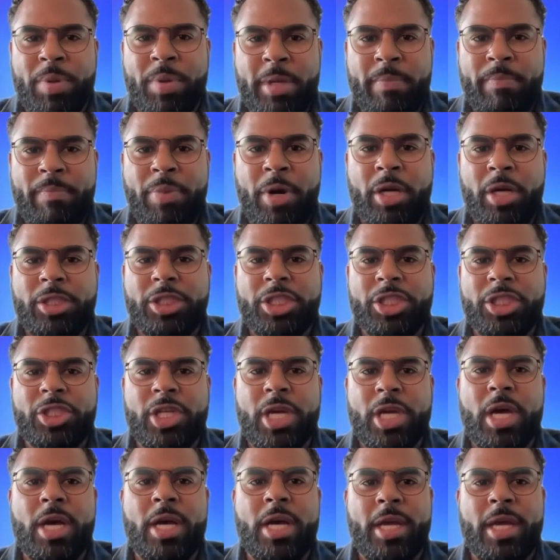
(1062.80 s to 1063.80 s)
purchase
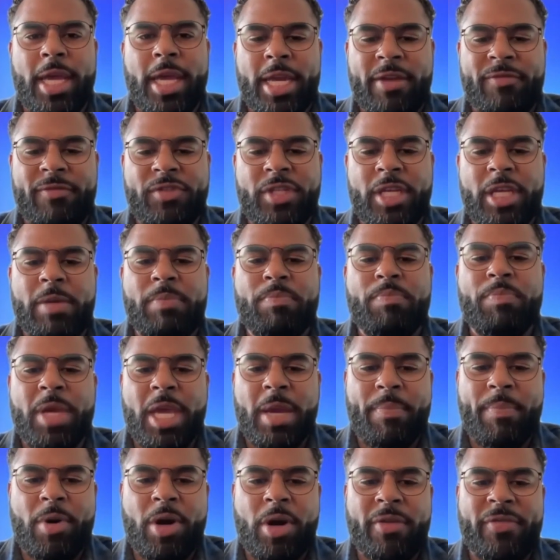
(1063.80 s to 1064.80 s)
NFT, be
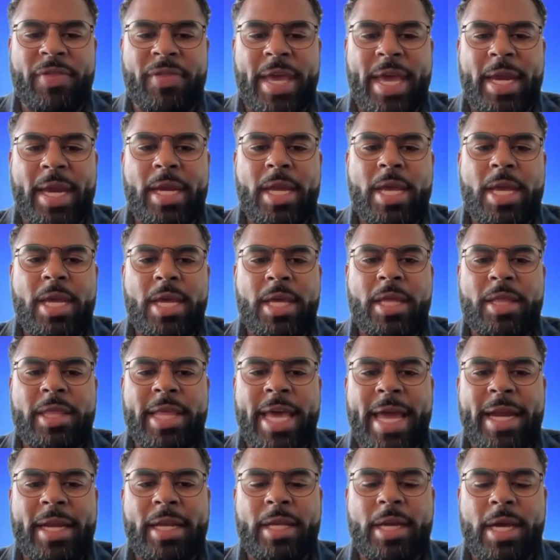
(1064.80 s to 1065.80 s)
a part of
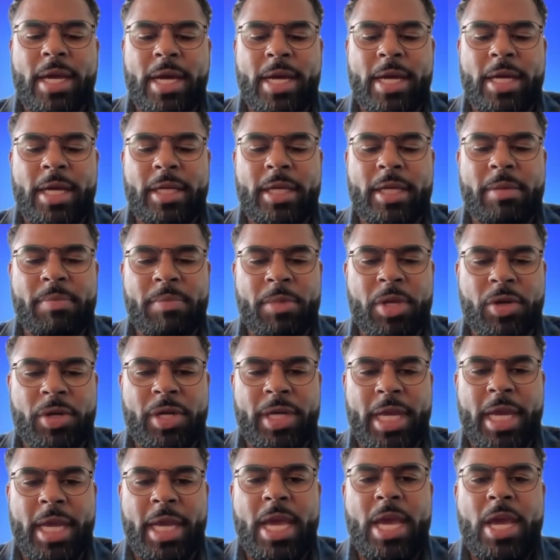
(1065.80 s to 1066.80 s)
that
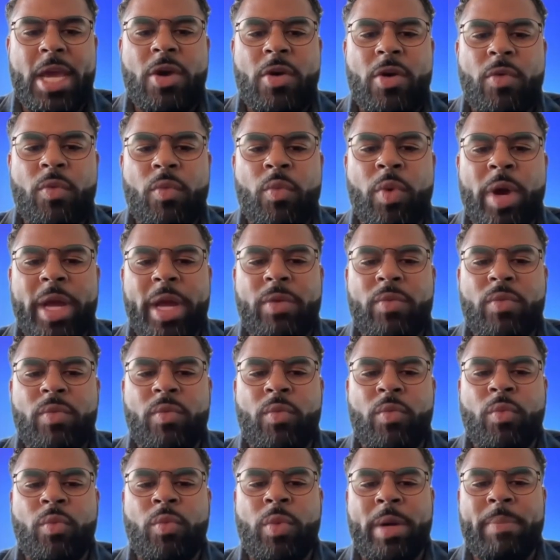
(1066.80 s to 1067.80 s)
community. When
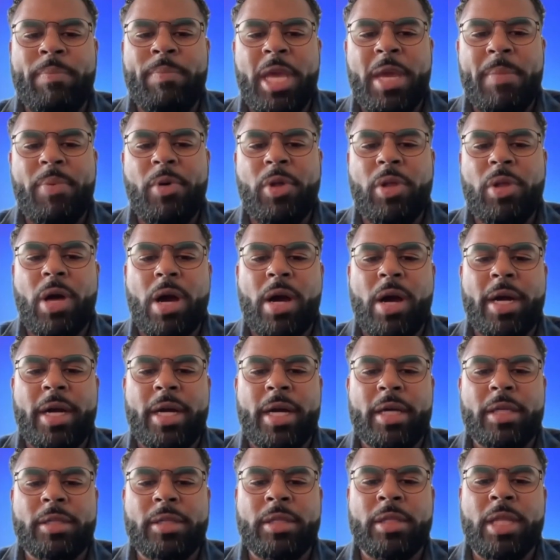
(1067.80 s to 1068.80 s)
people
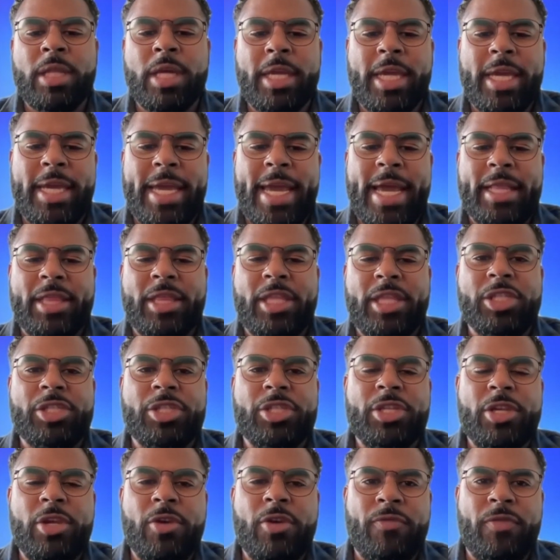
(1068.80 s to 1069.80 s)
are looking at
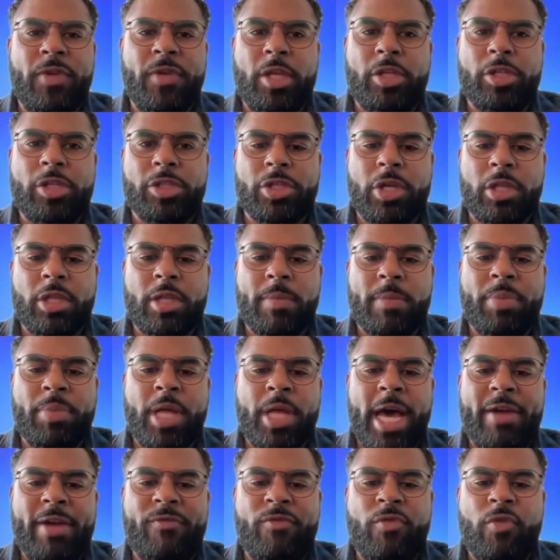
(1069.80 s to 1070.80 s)
these new features on the
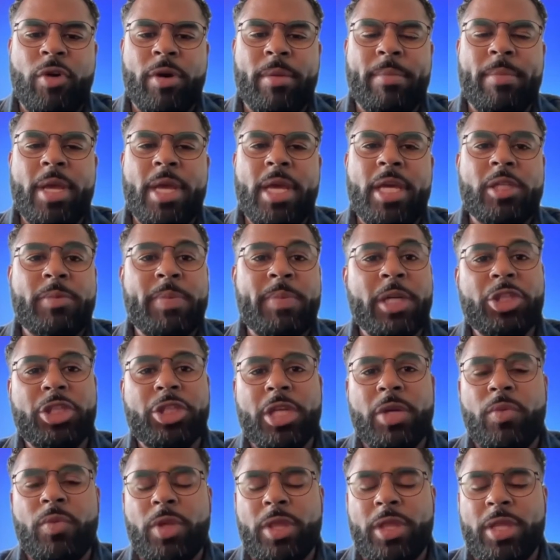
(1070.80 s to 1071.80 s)
platform,
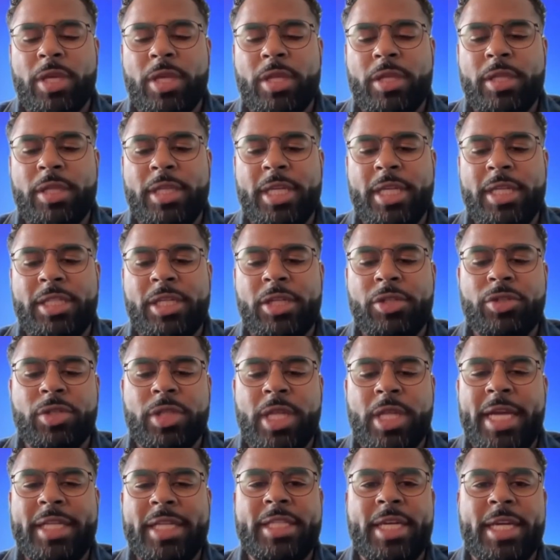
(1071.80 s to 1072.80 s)
especially with the
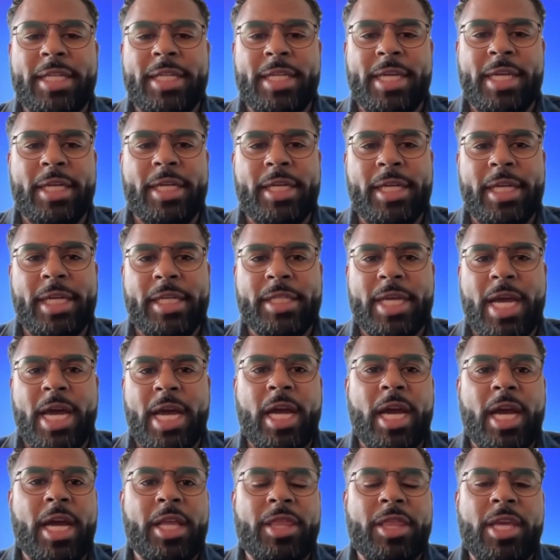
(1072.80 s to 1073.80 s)
decentralized identities,
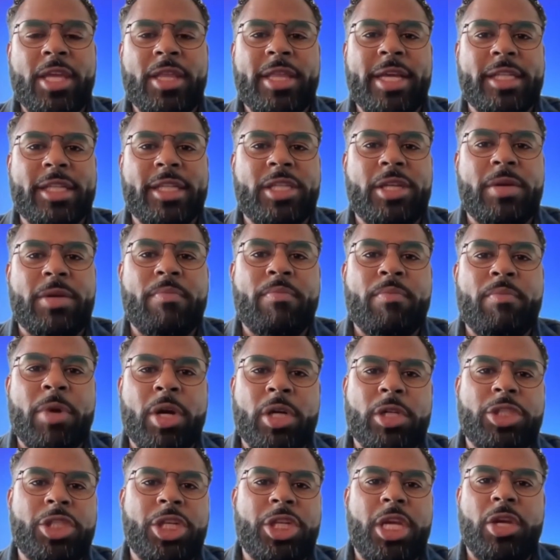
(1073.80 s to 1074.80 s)
I think that's an
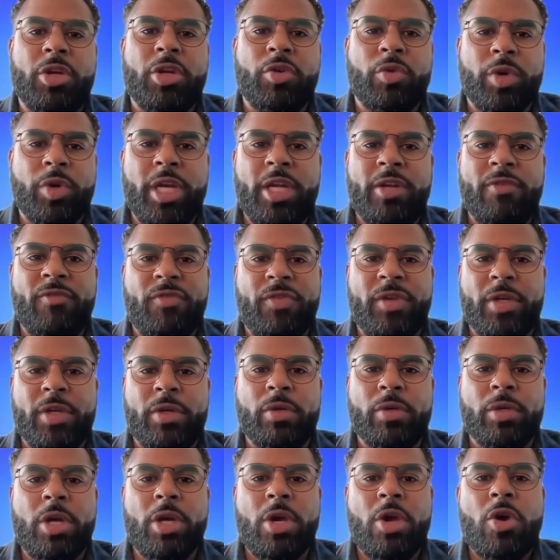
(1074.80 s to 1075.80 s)
emerging
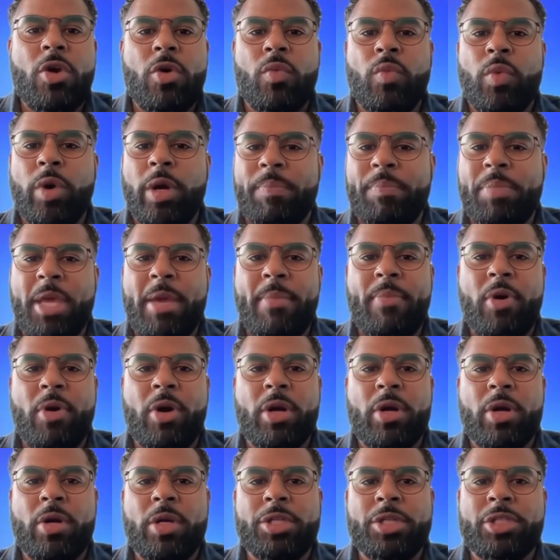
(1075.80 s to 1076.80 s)
greenfield where people are
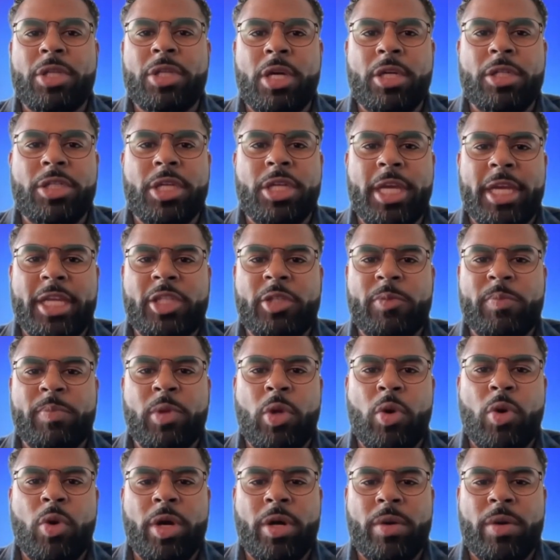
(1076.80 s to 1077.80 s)
going to start to
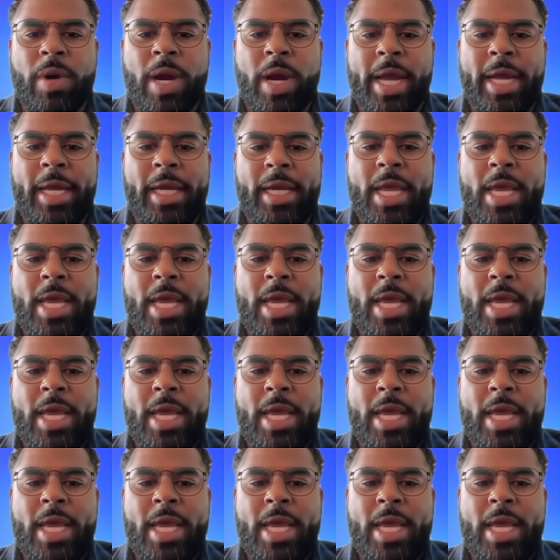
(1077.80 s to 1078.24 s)
explore, right?